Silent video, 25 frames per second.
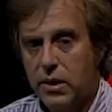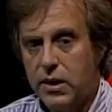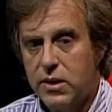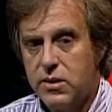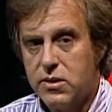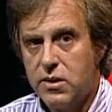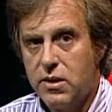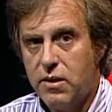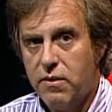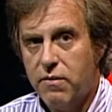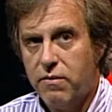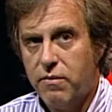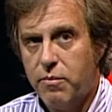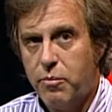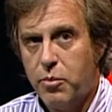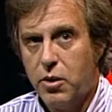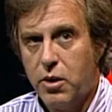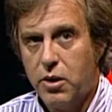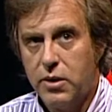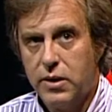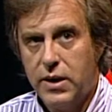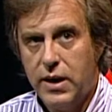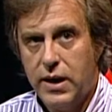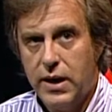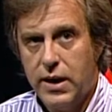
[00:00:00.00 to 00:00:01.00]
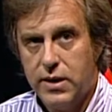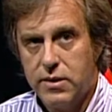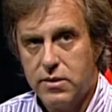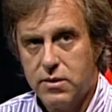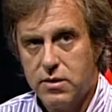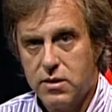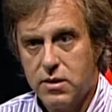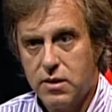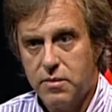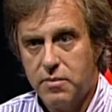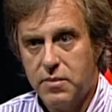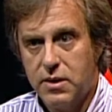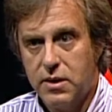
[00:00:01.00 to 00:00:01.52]
guys have broadcast
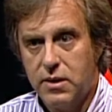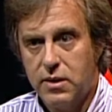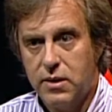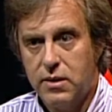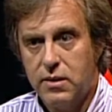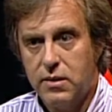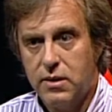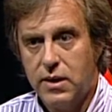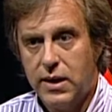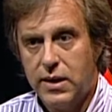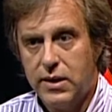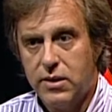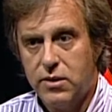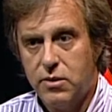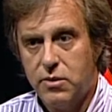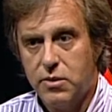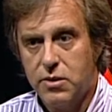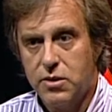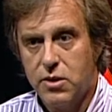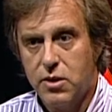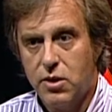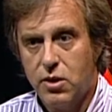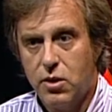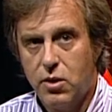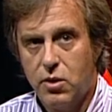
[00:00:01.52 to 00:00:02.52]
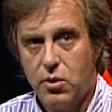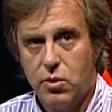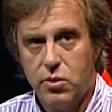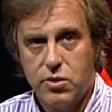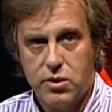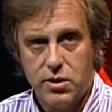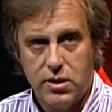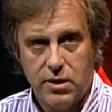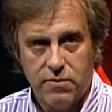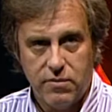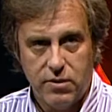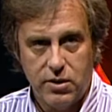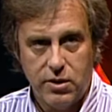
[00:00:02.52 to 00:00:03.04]
something that I do as a
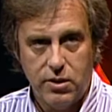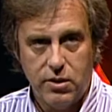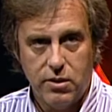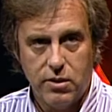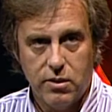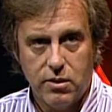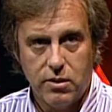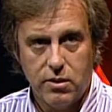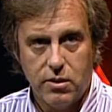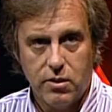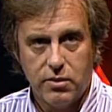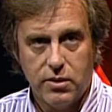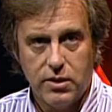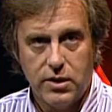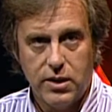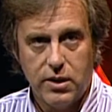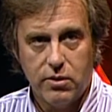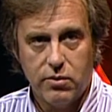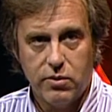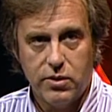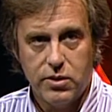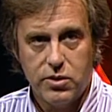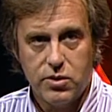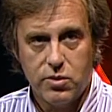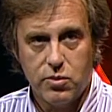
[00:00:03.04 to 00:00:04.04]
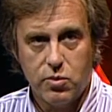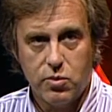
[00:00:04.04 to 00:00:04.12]
host every year called the Gail Rich